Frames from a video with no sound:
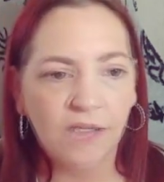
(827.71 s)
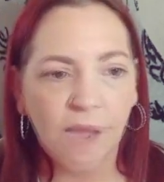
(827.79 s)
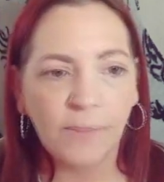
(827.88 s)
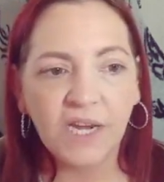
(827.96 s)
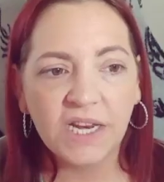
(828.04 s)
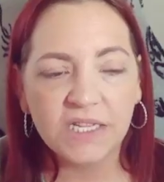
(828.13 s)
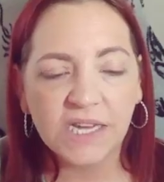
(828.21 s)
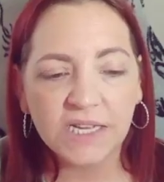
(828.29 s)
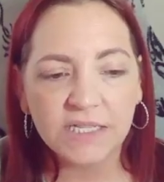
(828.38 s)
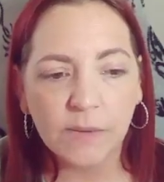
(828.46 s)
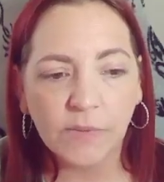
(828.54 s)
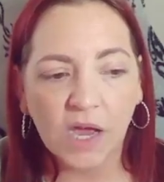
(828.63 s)
We need to get
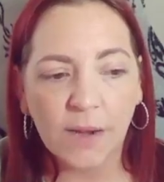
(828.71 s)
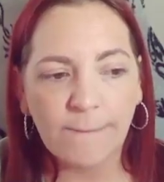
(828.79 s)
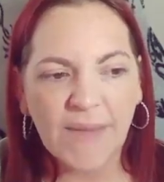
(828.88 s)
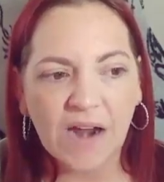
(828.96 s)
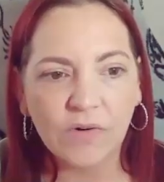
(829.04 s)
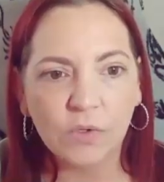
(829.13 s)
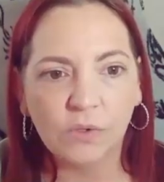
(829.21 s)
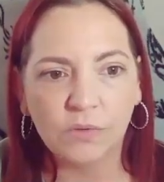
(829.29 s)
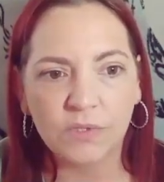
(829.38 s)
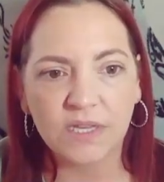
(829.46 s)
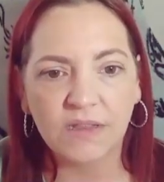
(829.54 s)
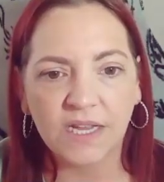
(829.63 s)
some kind of
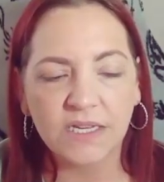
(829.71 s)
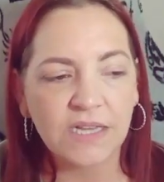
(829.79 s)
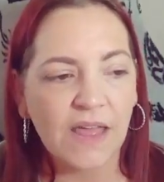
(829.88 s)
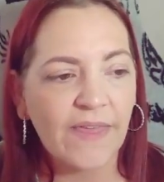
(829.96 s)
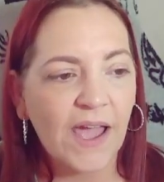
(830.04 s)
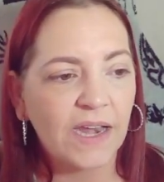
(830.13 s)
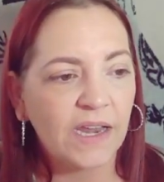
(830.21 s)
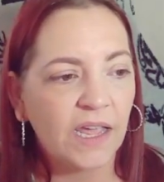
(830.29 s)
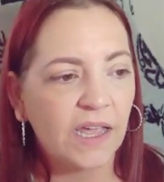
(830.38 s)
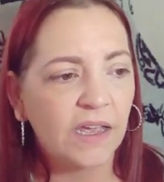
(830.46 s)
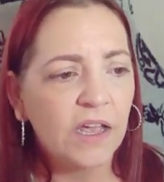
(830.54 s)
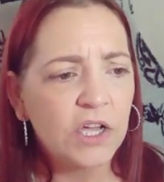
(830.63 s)
barrels and things like that in
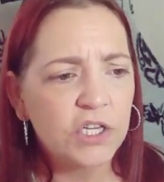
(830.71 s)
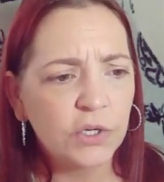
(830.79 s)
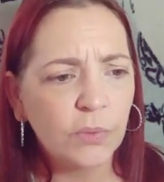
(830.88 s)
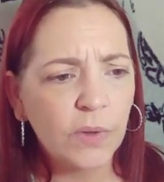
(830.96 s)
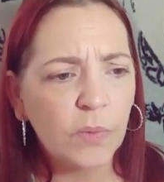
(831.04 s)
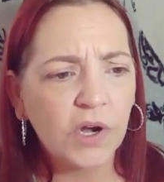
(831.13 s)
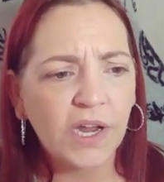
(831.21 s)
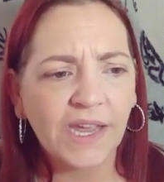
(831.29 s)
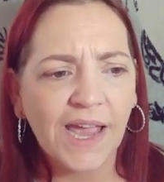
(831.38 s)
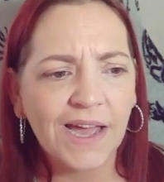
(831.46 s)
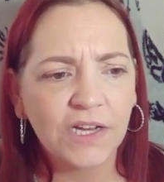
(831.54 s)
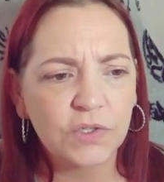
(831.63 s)
here. Do we want a
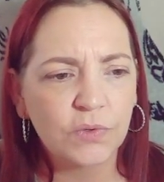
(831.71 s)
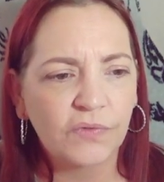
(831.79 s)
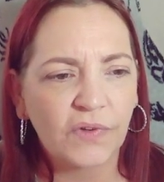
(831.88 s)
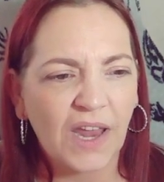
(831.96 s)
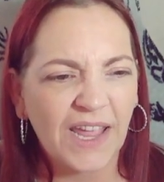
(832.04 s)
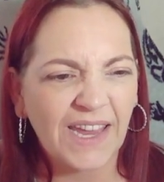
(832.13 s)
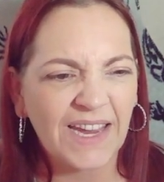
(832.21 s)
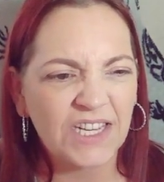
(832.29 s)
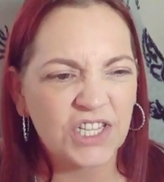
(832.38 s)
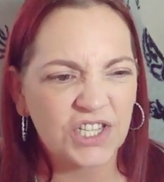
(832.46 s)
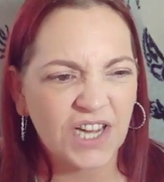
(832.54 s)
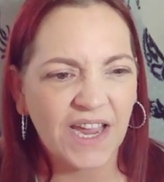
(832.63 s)
candle for like
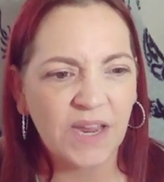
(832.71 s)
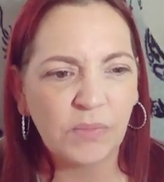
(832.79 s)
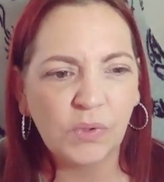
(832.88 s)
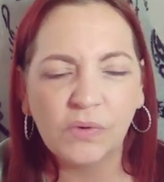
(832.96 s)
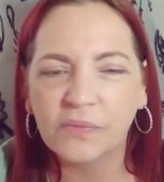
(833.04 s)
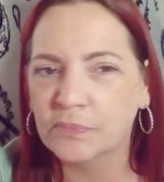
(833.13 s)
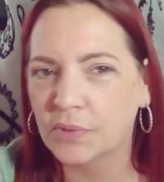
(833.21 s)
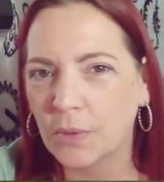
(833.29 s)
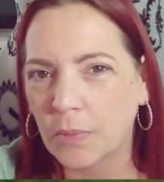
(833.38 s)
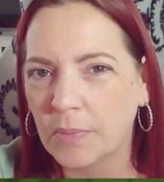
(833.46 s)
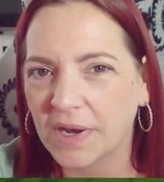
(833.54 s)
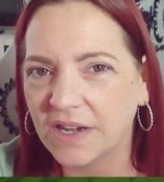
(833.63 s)
each table?
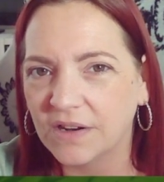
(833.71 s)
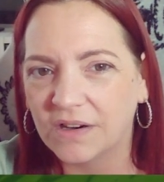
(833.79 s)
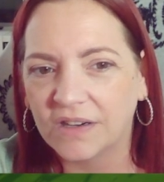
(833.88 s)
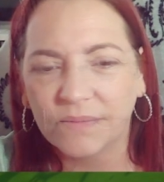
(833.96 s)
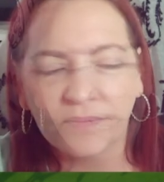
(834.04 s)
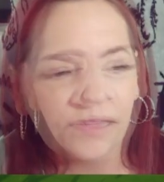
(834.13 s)
Probably not.